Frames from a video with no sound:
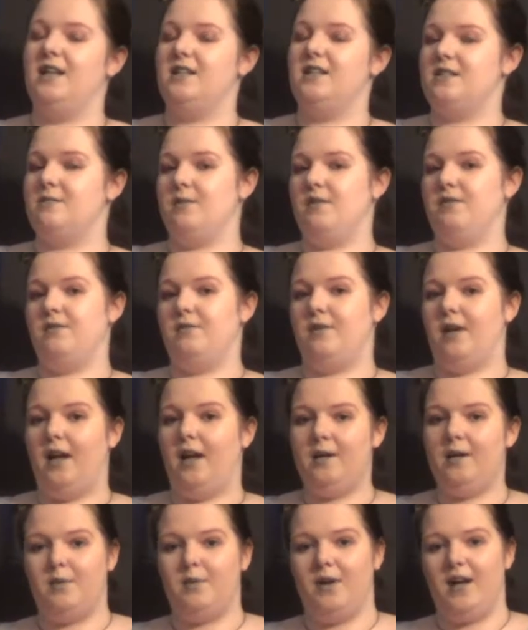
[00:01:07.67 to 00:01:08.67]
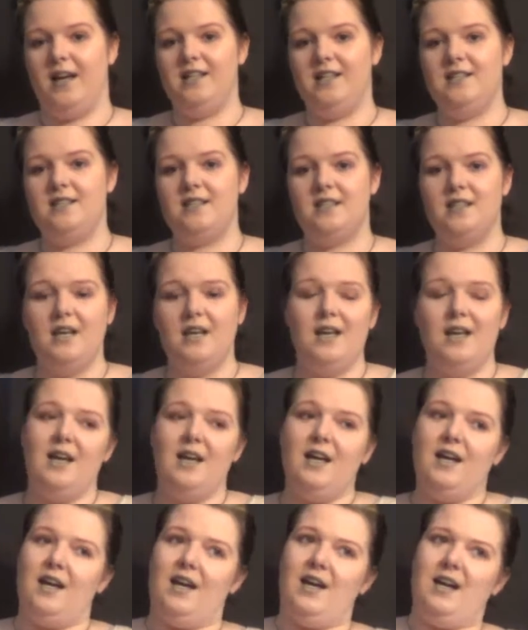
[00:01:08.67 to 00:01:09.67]
some off the rack brands,
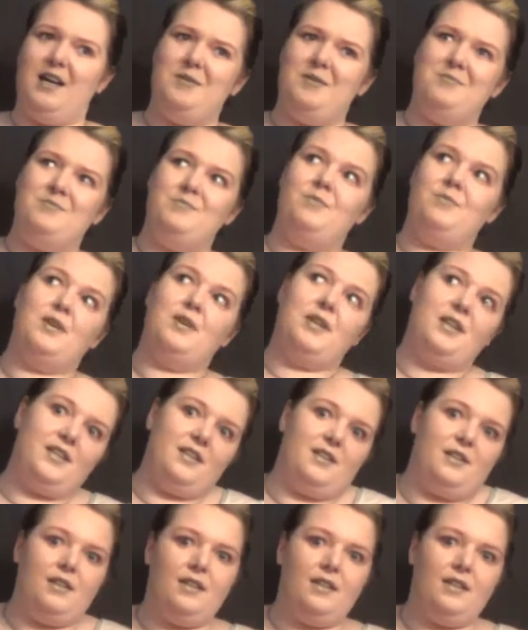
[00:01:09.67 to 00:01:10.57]
but